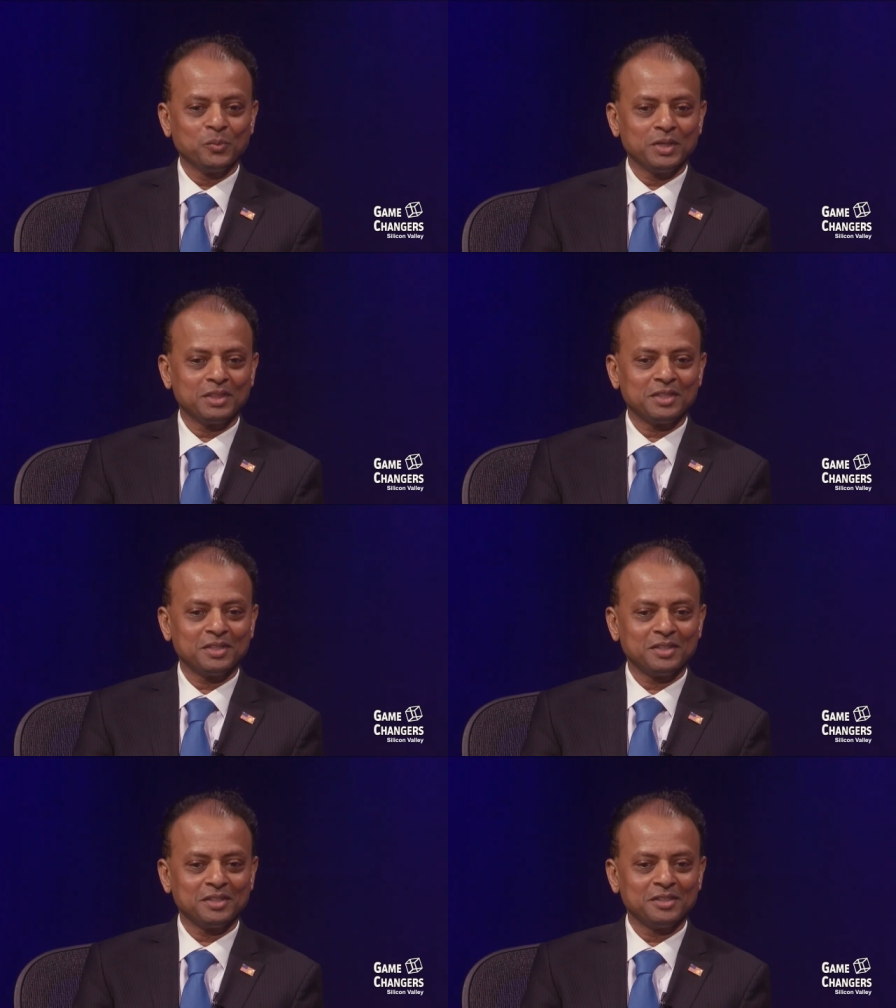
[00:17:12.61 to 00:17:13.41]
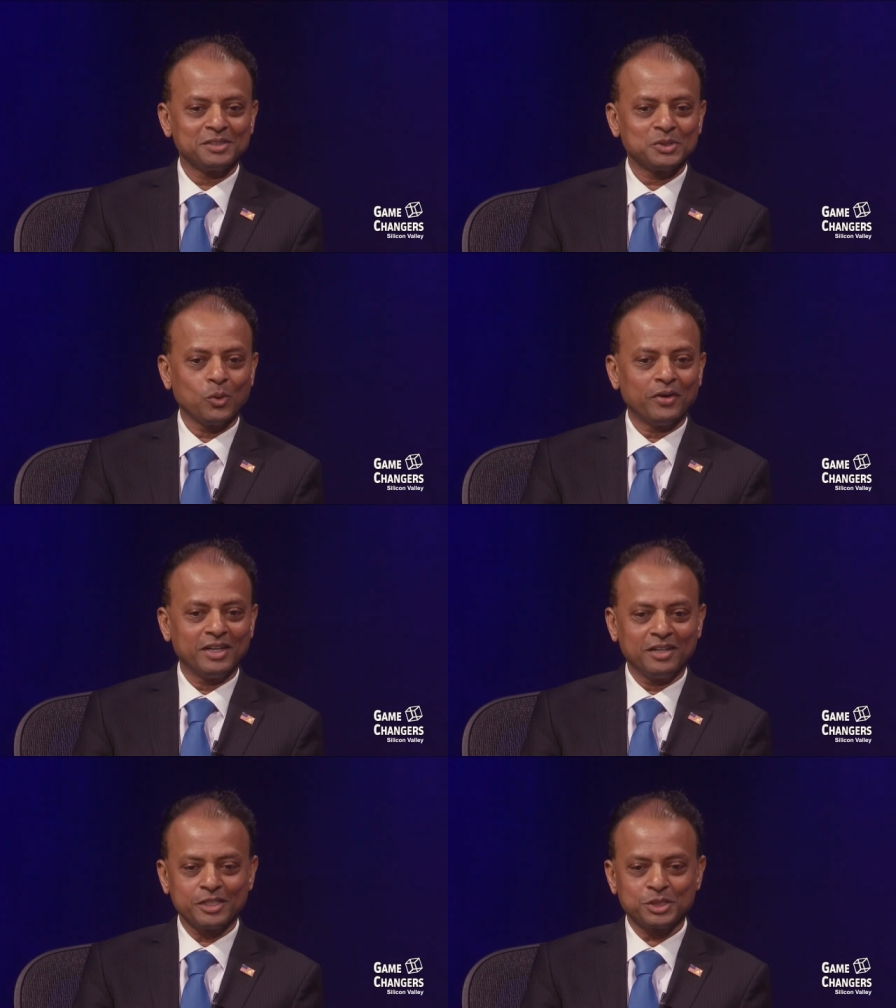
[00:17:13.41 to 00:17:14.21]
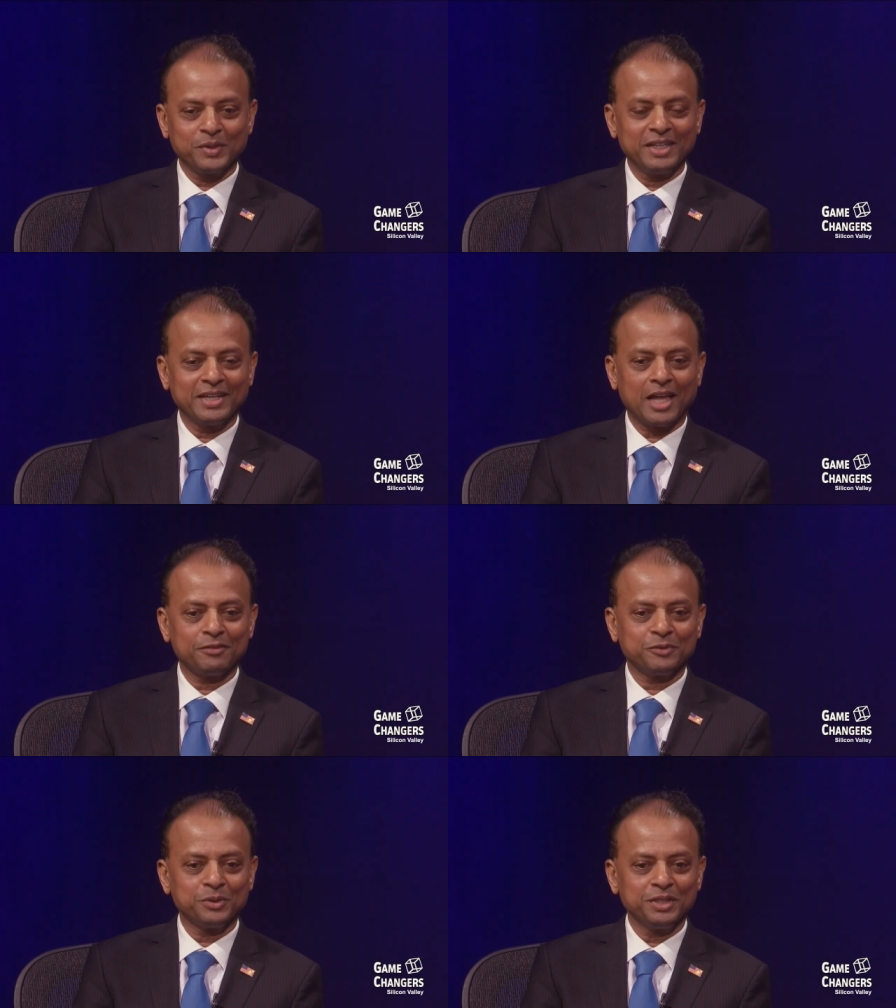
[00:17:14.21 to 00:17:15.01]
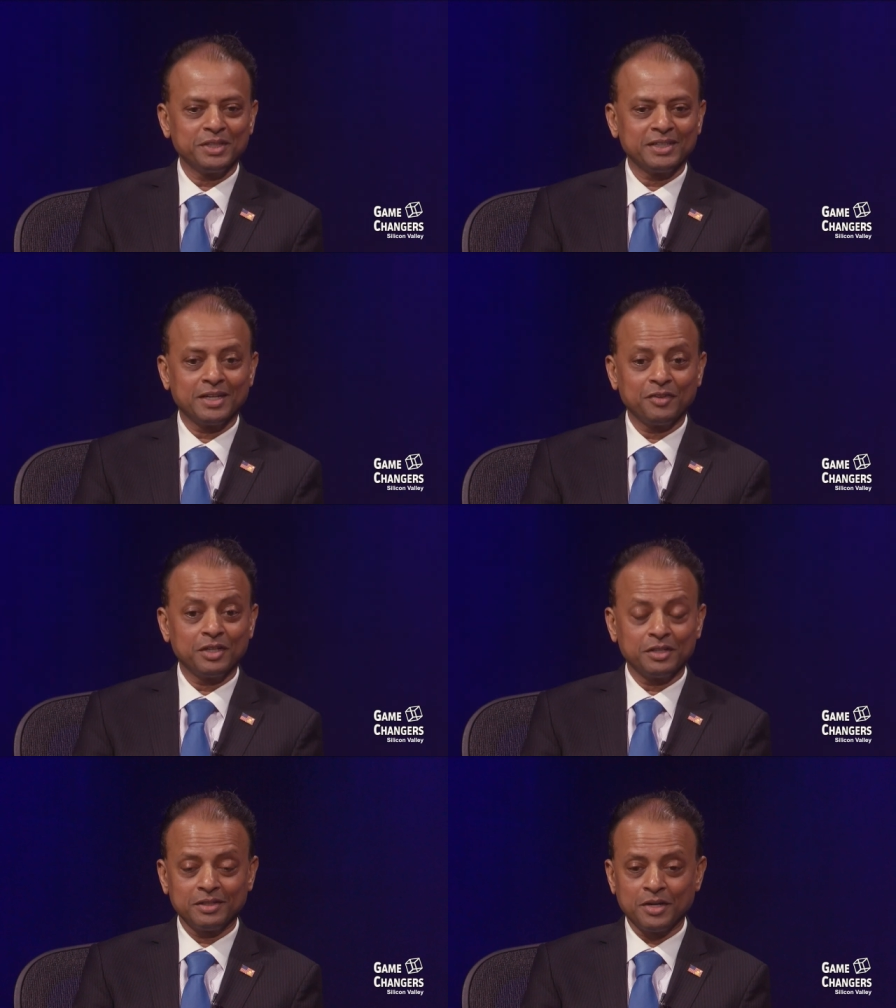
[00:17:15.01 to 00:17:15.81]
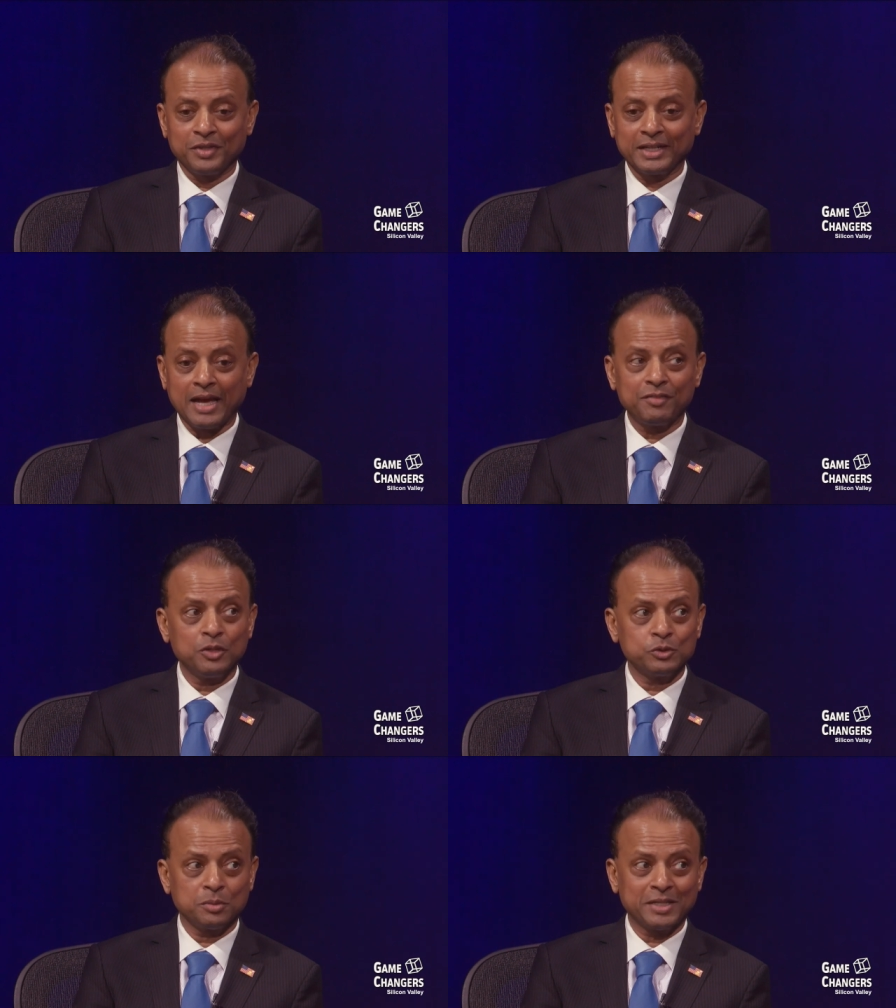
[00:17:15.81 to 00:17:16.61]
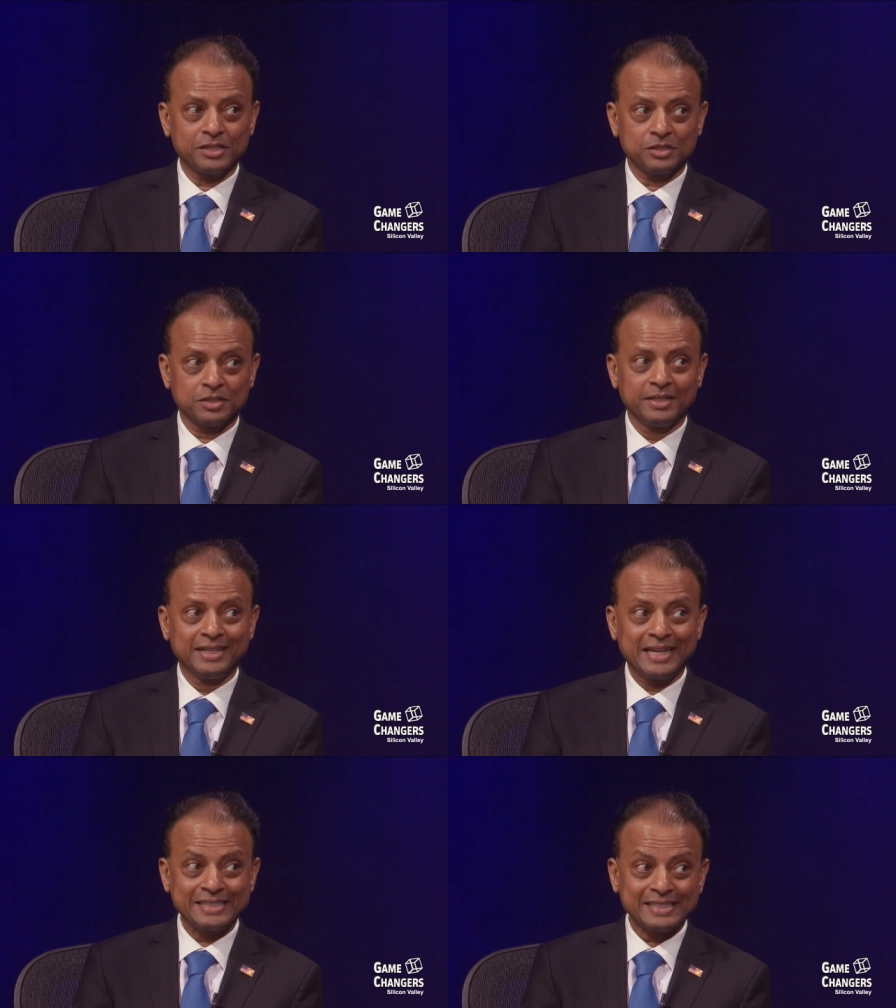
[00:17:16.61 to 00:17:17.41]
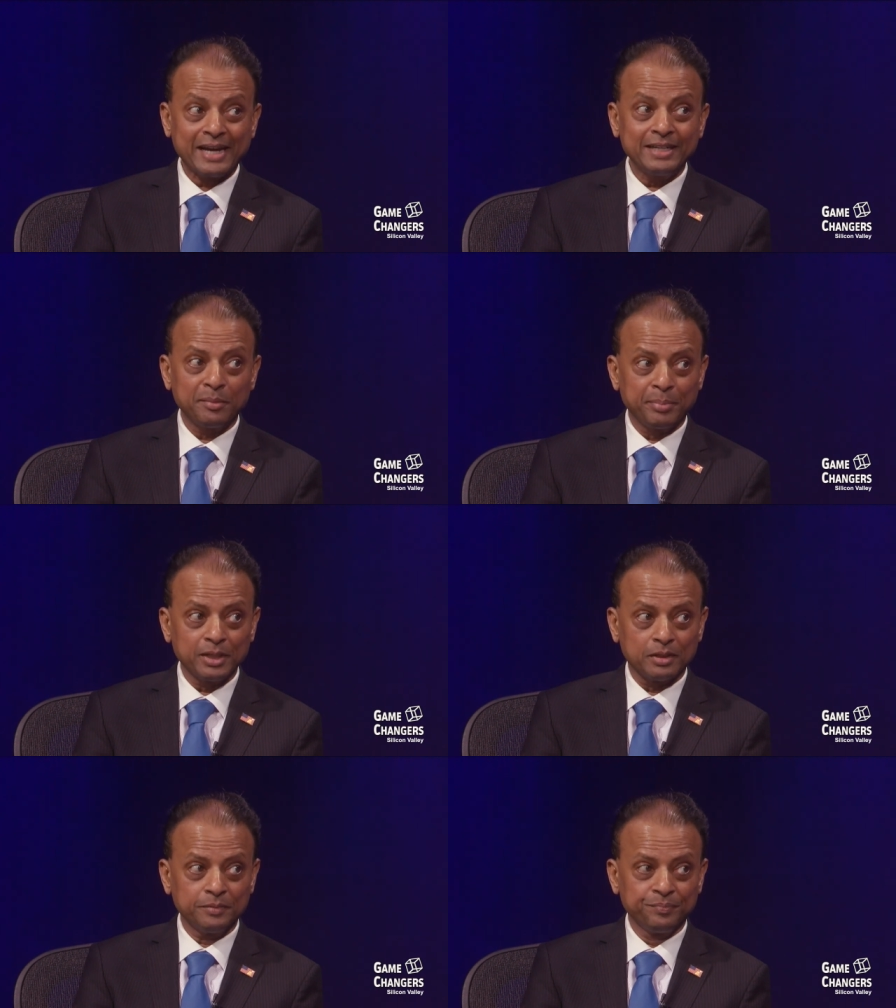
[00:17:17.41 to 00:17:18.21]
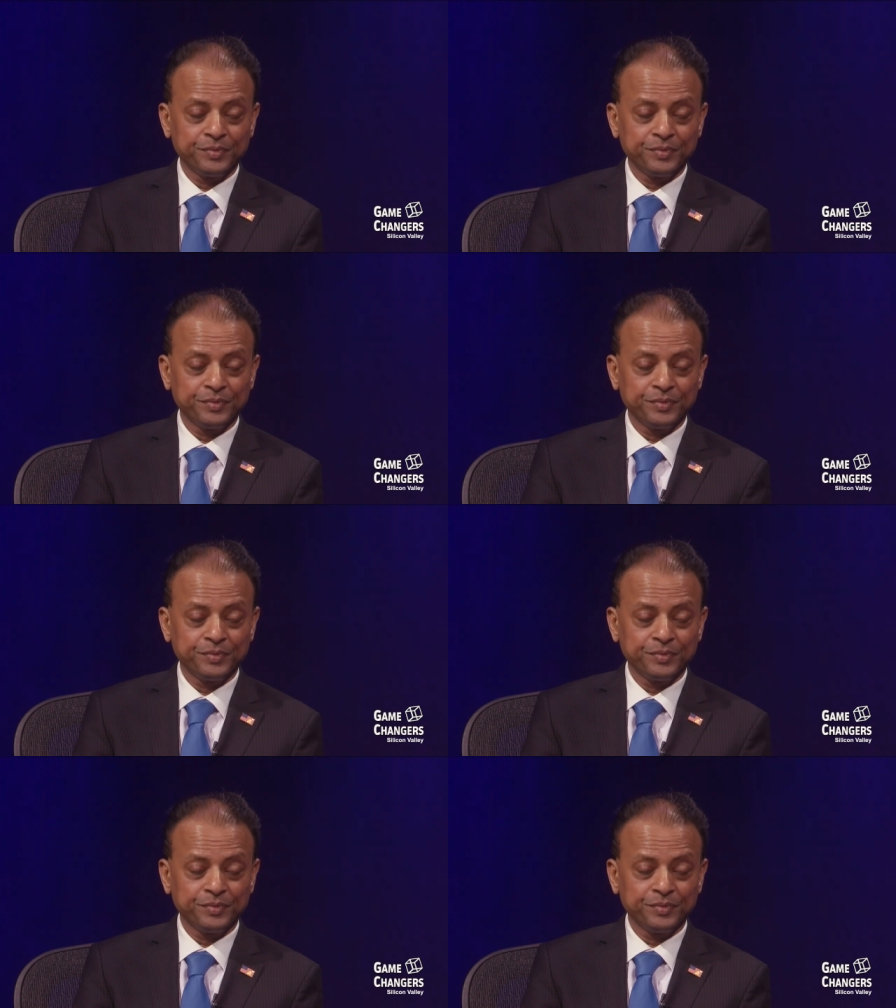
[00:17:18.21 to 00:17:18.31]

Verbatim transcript: with uh, the solar industry in California, and Governor, Governor Gavin Newsom has has signed a bill